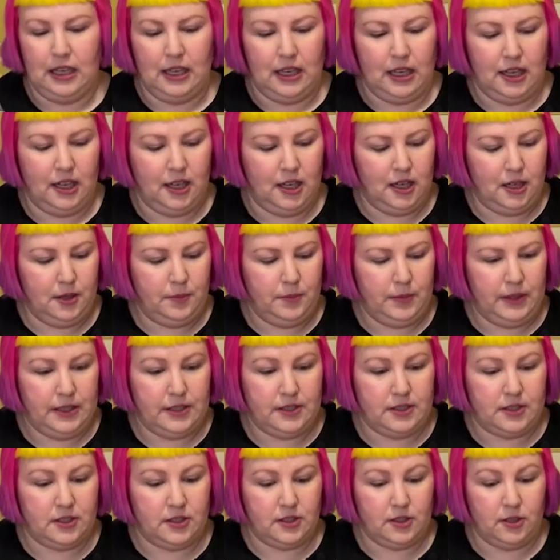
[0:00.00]

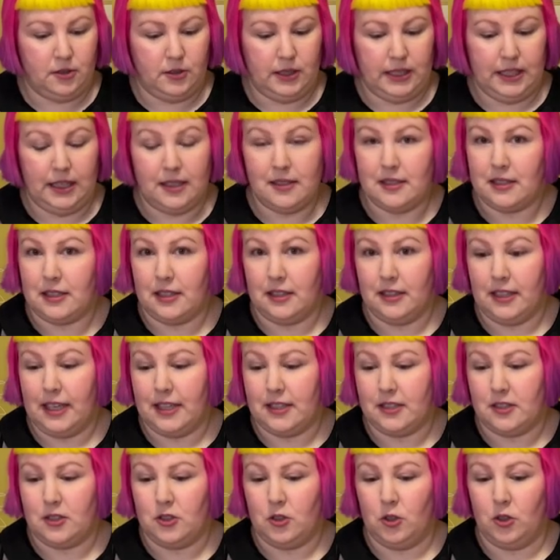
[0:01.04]
So I guess
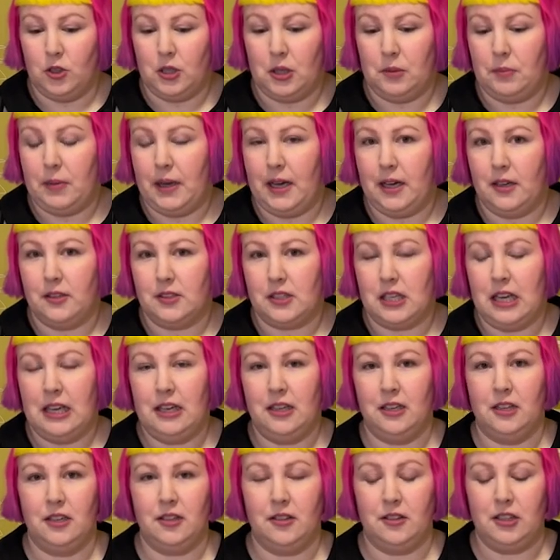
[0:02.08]
let's talk about
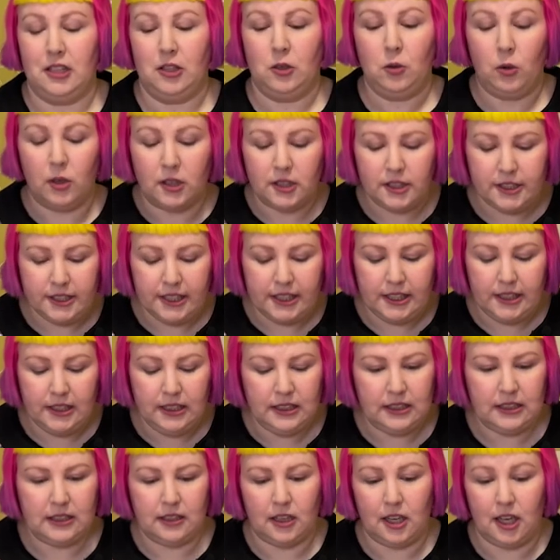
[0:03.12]
the quality.
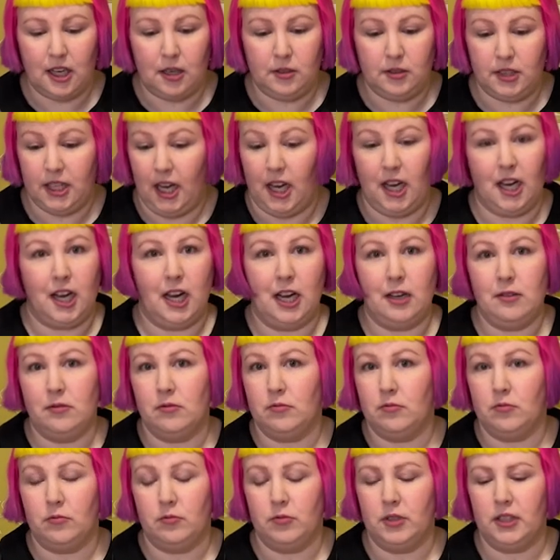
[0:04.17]
Yeah, I
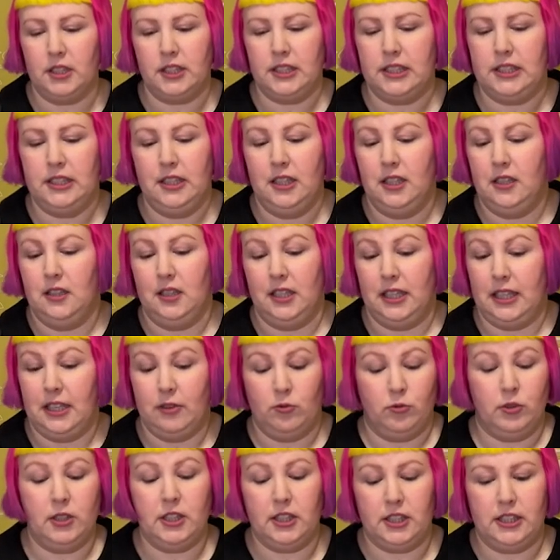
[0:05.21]
really,
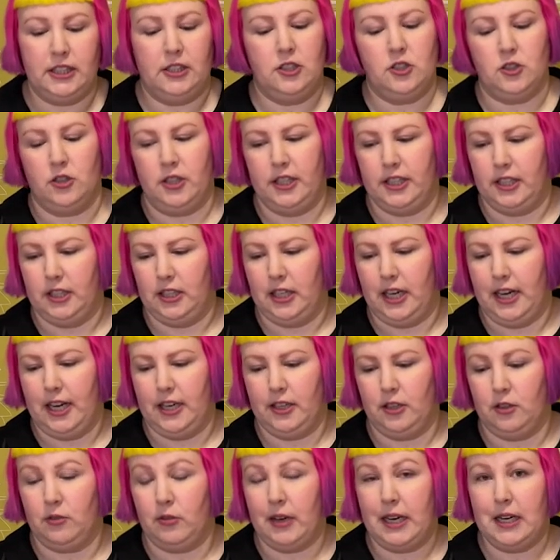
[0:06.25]
really enjoyed it. I had
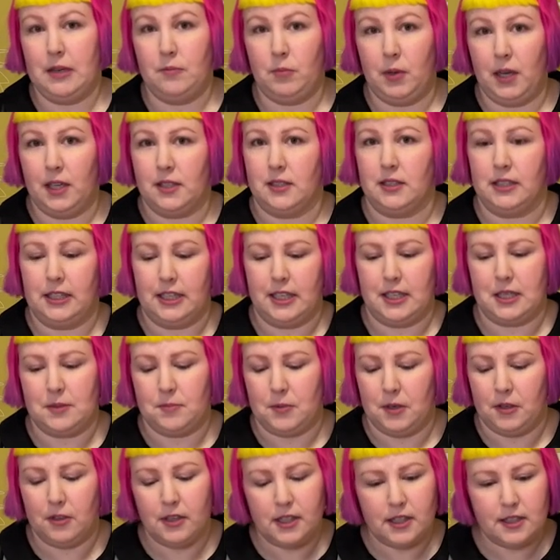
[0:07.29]
a great puzzling
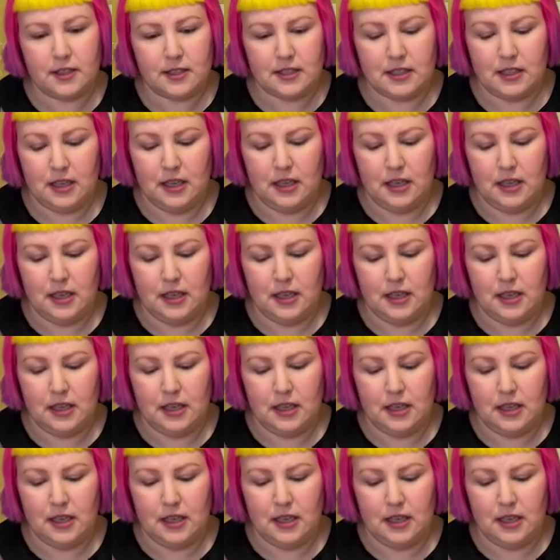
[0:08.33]
experience.